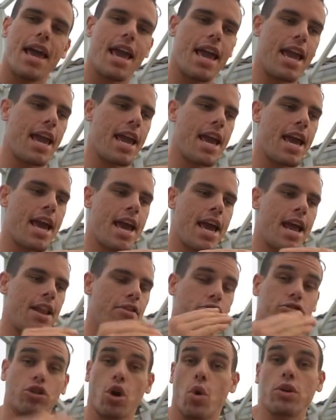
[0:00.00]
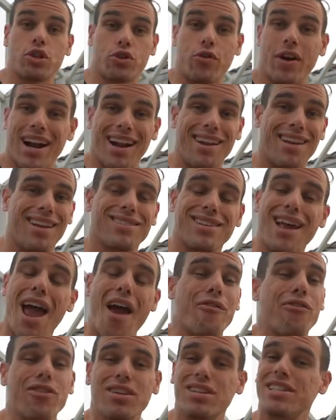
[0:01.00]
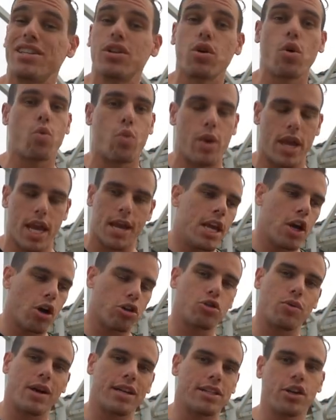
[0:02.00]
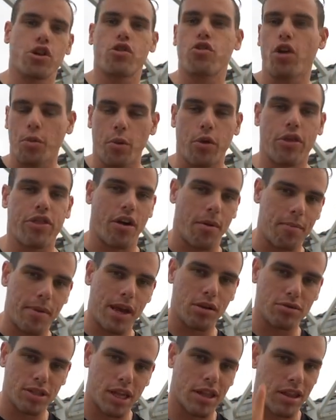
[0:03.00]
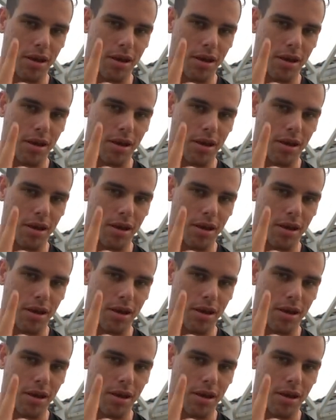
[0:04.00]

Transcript: and there's always great ideas every single week. He also has incredible thumbnails.